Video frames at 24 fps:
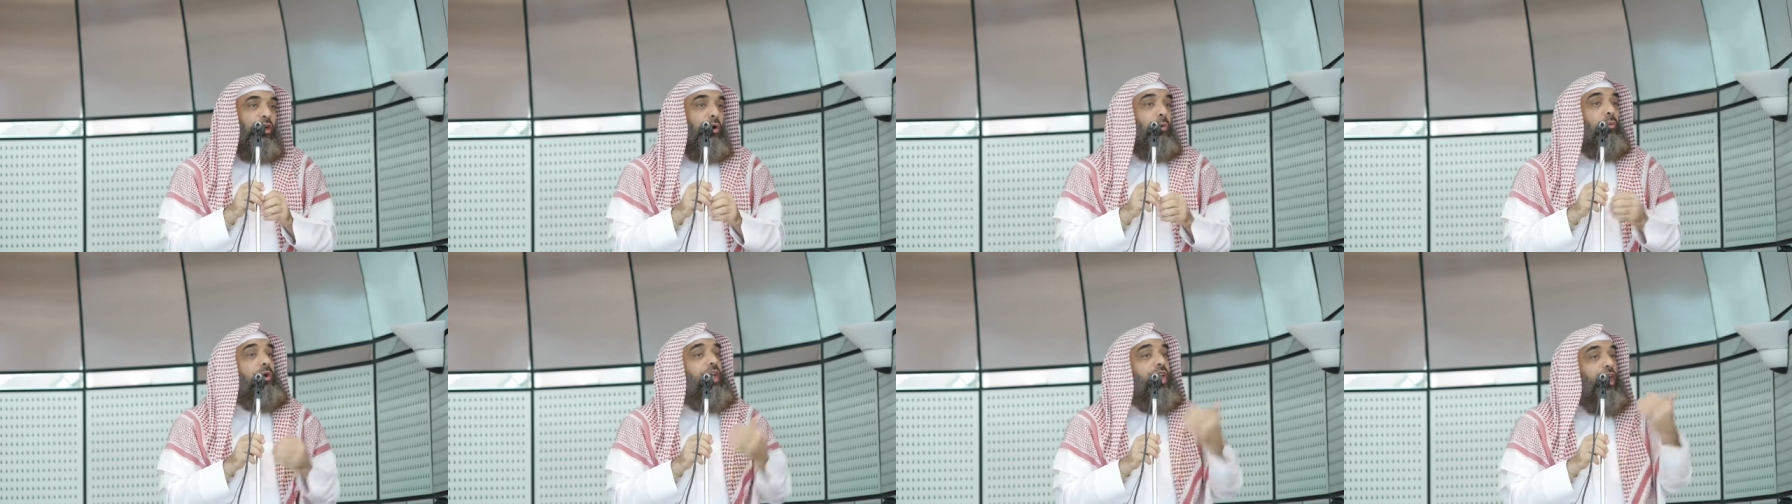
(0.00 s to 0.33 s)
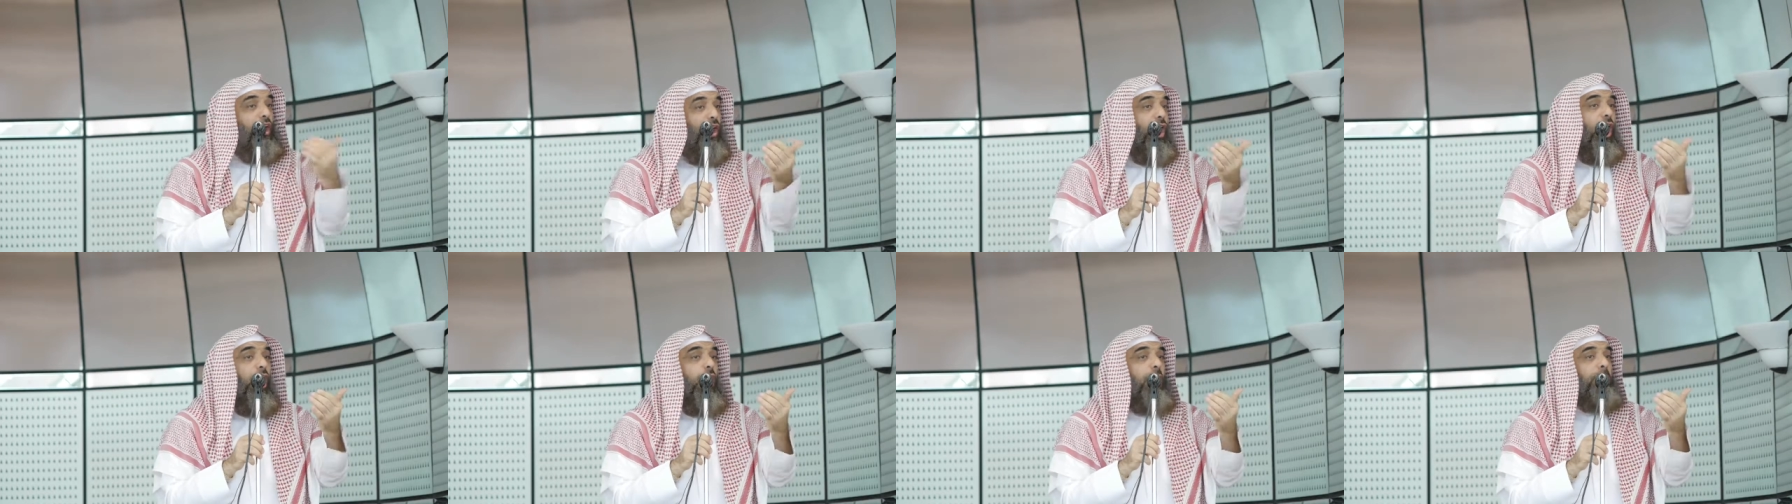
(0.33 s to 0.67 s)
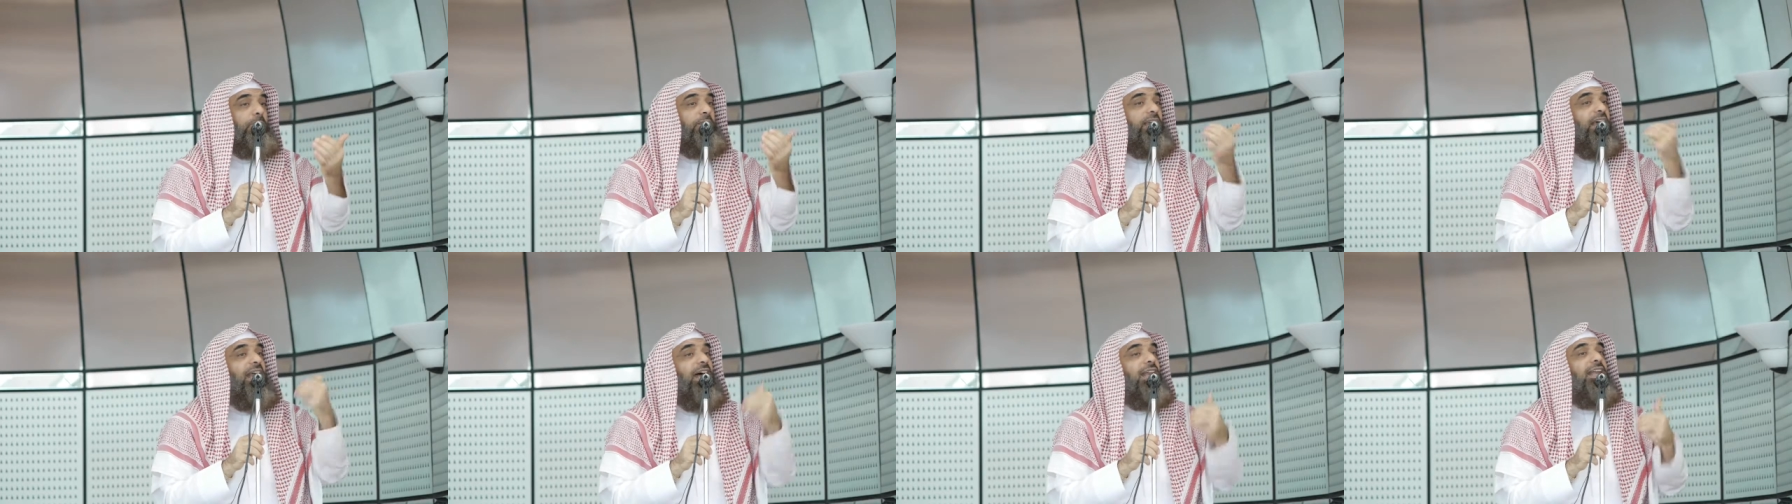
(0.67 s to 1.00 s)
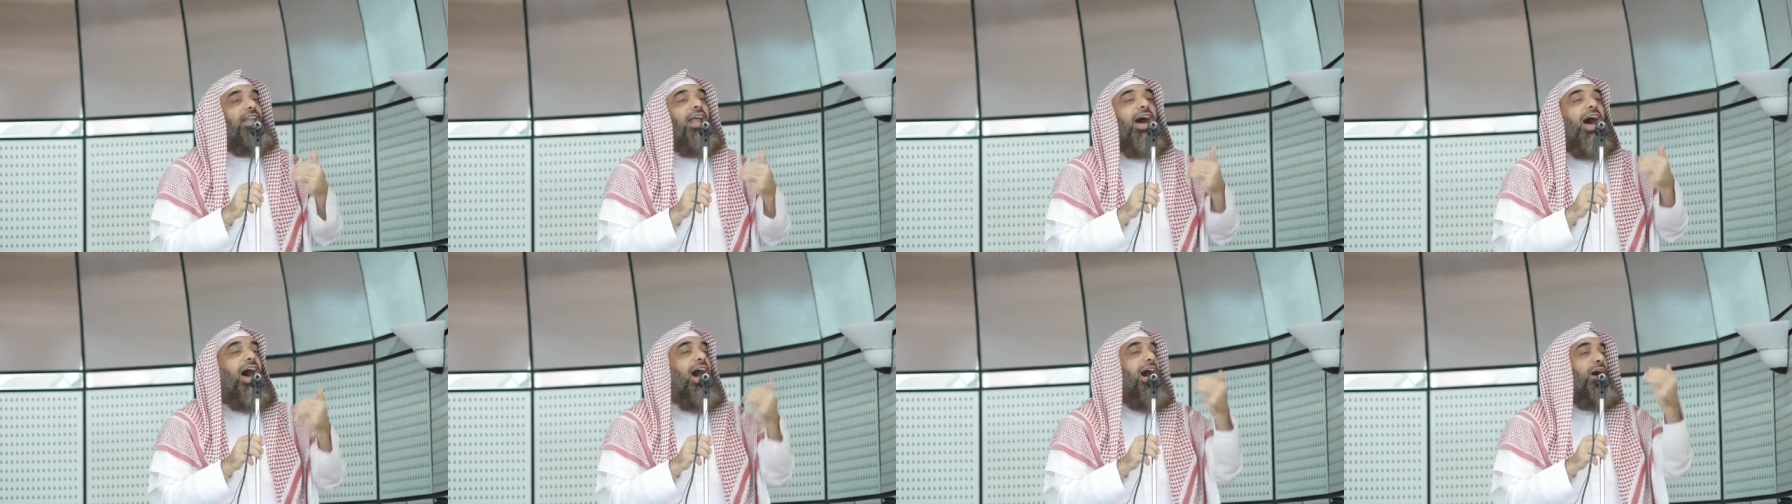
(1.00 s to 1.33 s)
We hope that
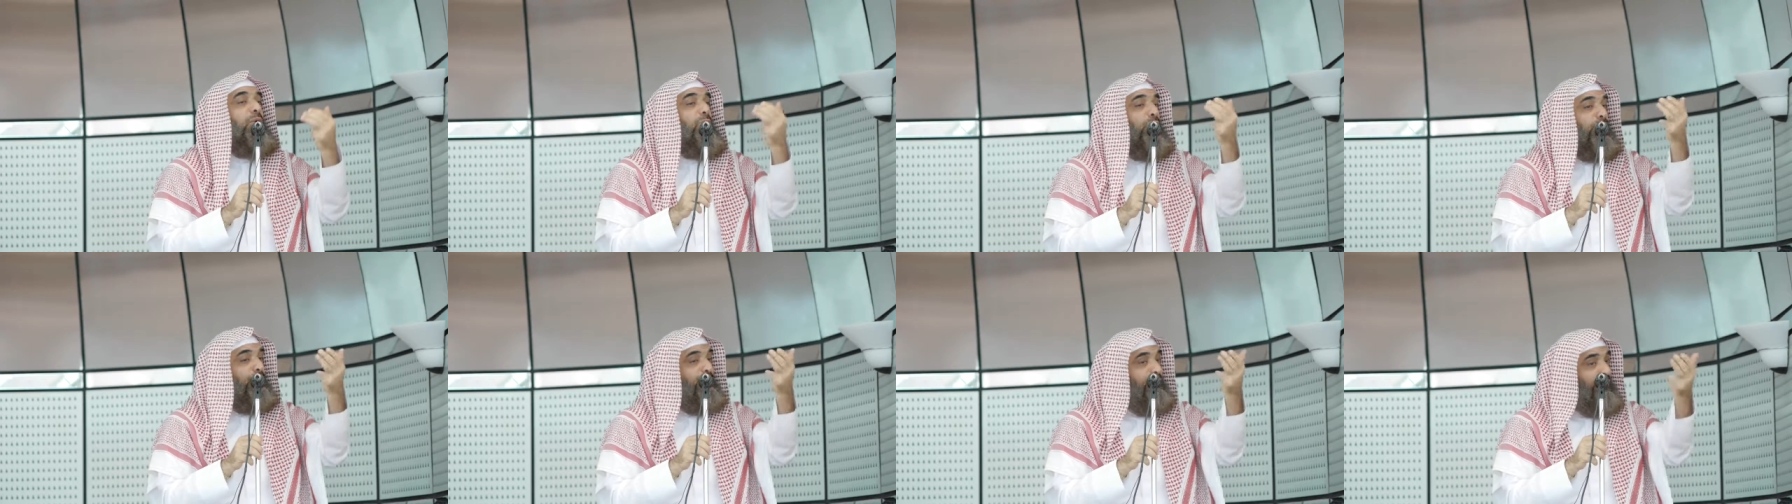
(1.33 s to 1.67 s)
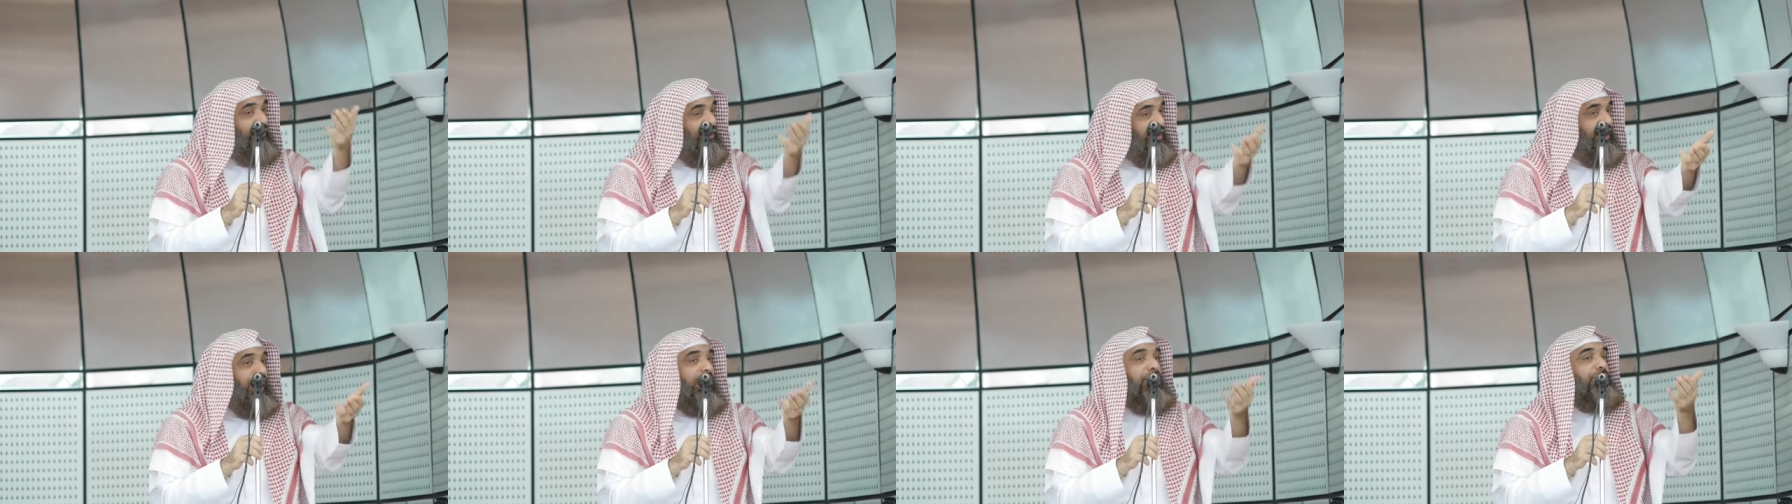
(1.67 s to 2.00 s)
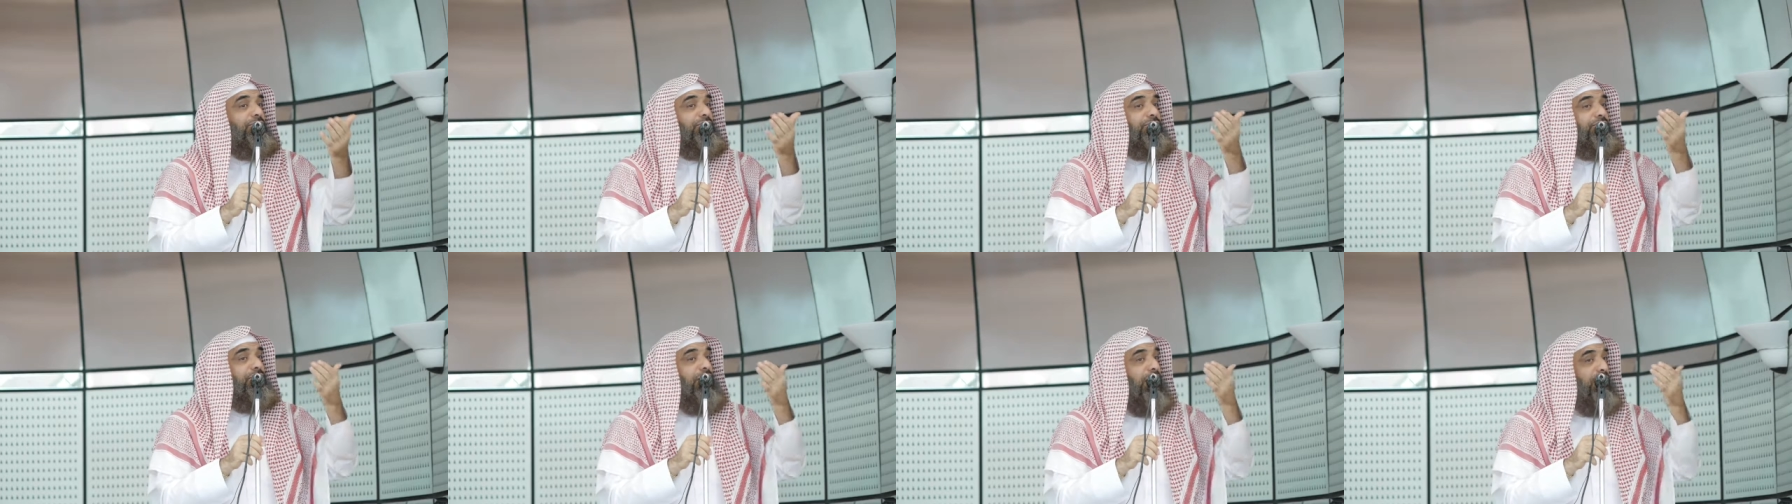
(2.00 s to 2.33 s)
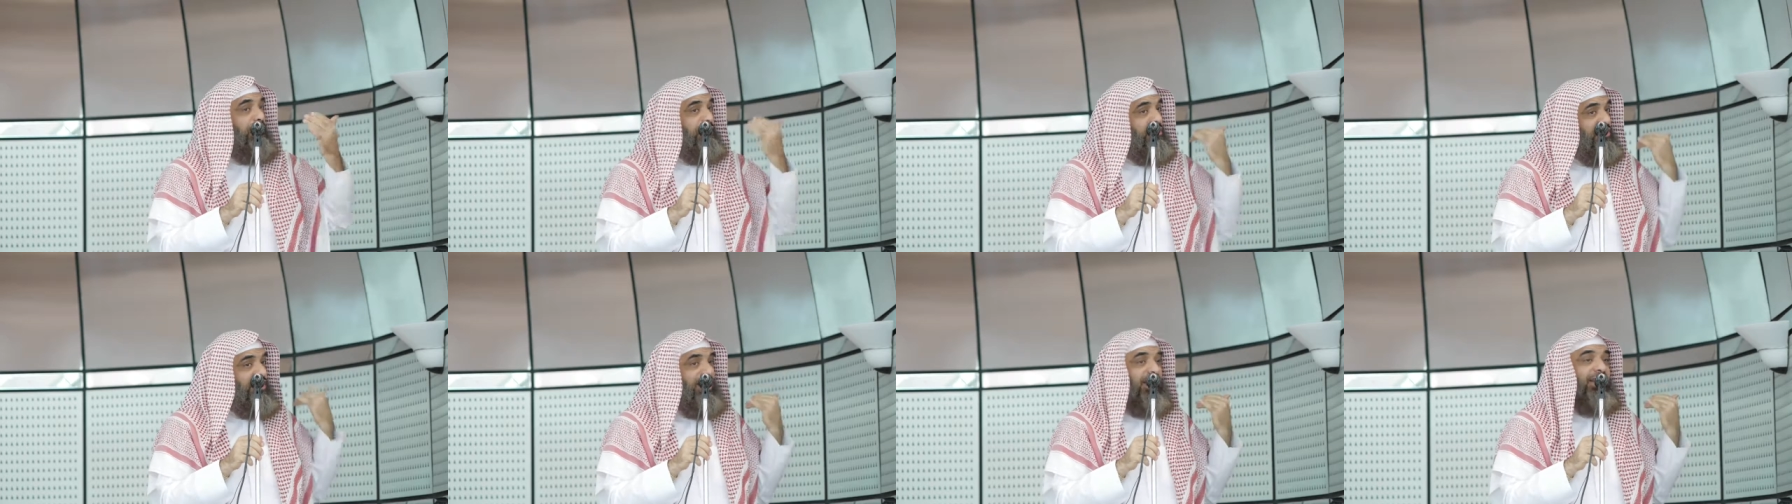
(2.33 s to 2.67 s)
Allah would forgive
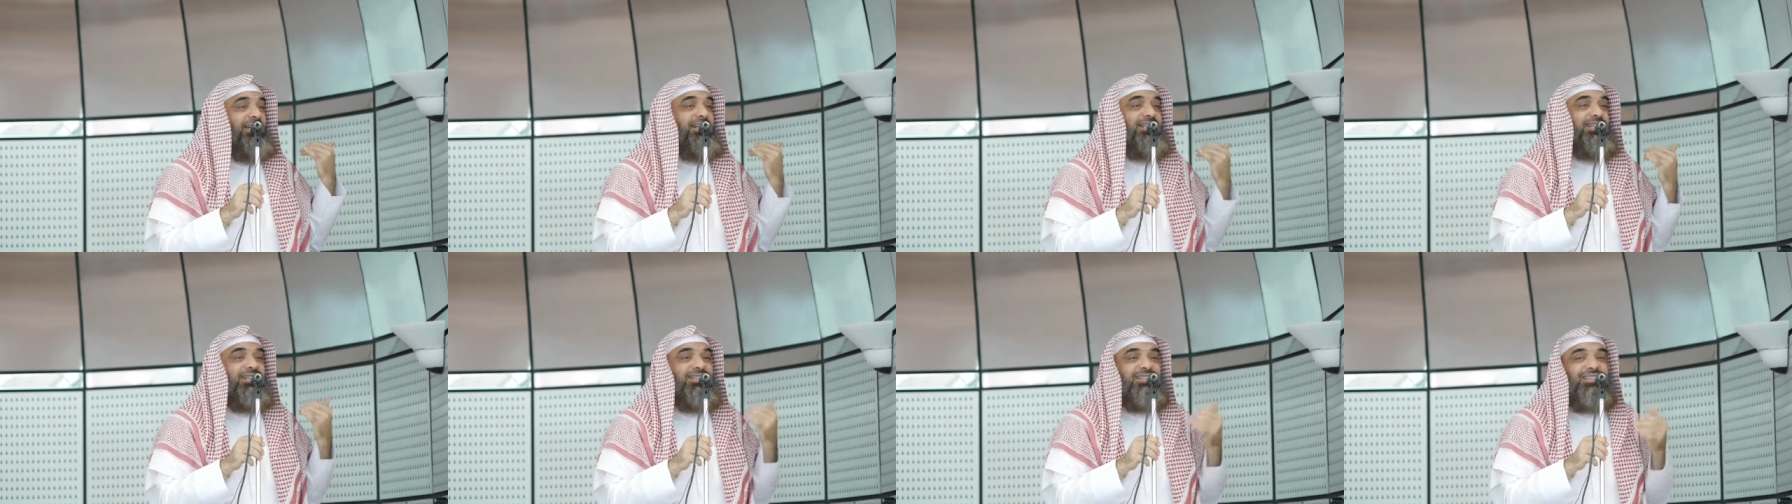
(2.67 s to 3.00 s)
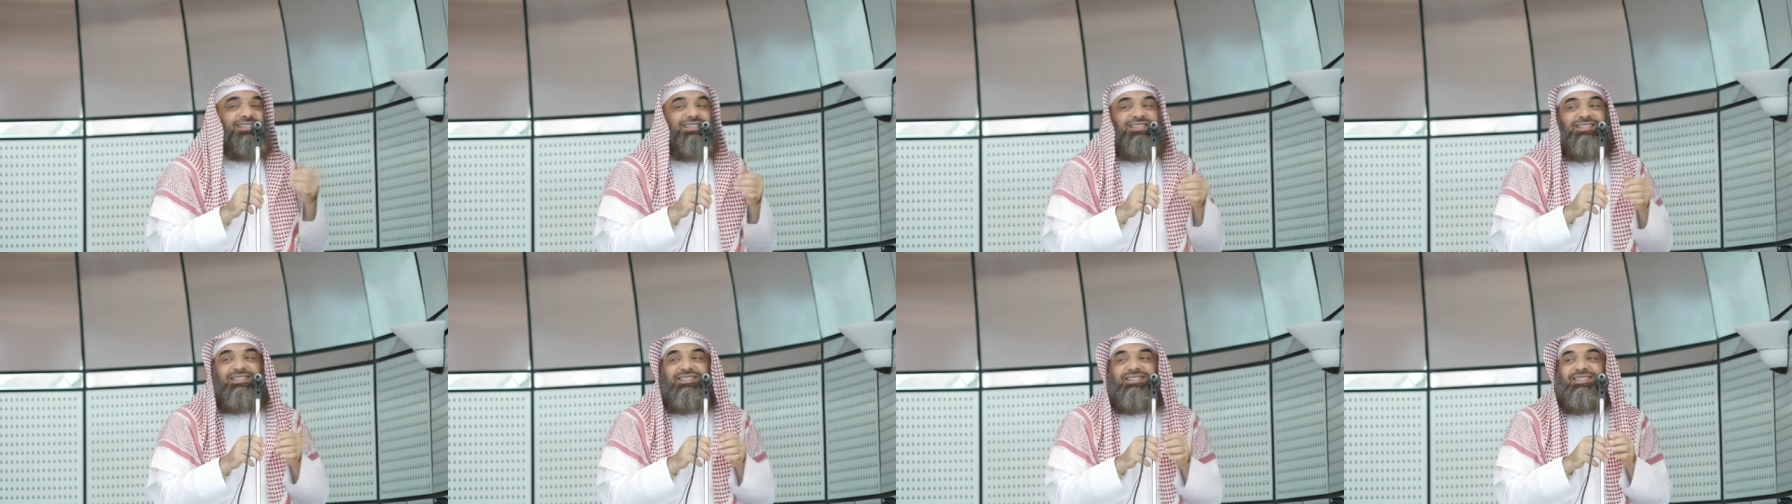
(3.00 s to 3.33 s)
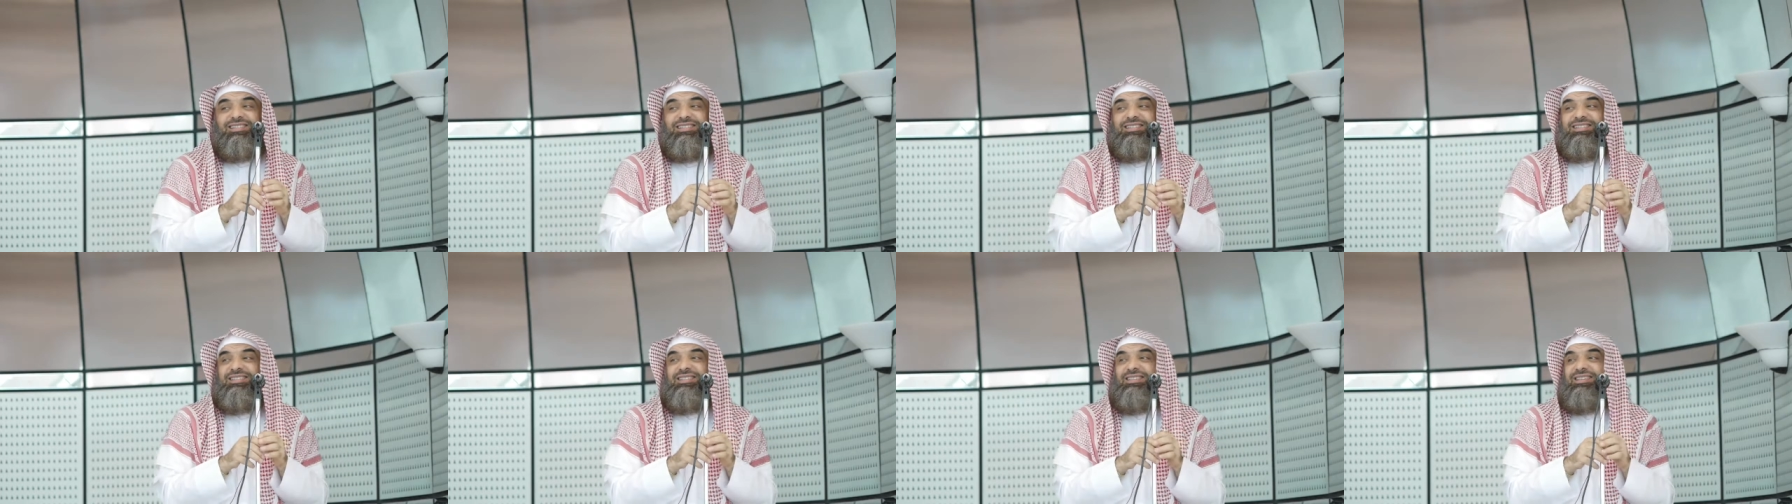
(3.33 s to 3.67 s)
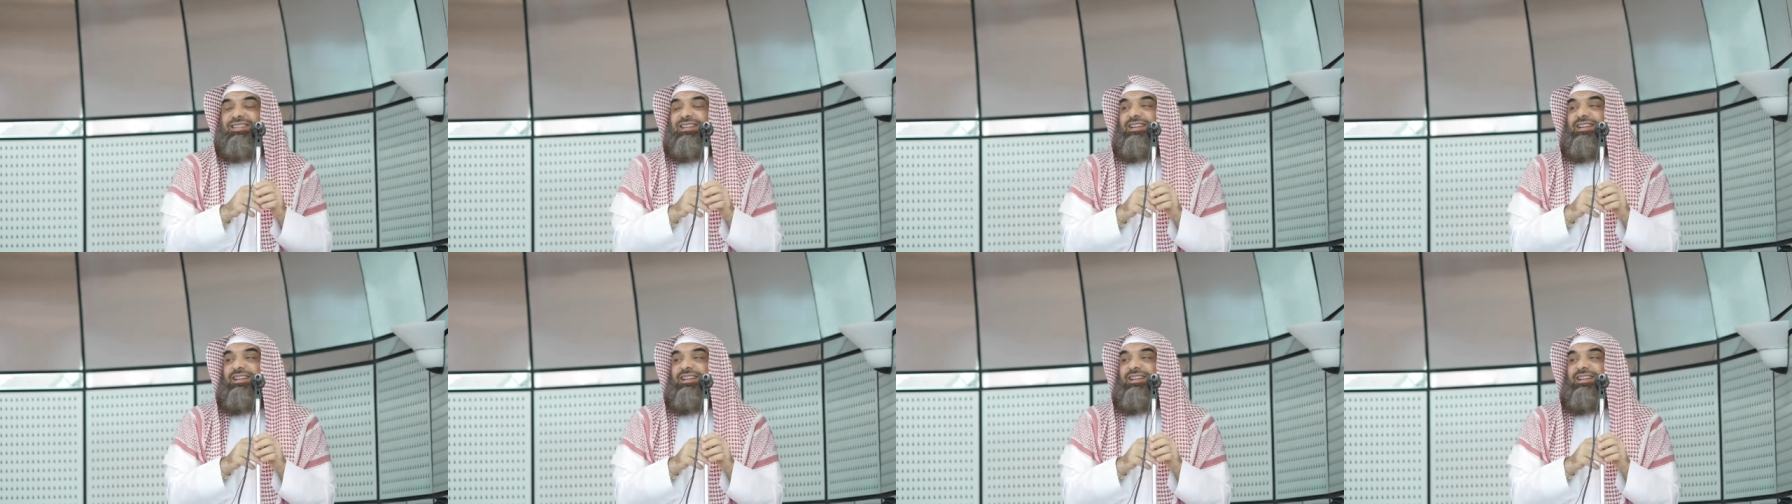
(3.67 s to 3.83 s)
our sins.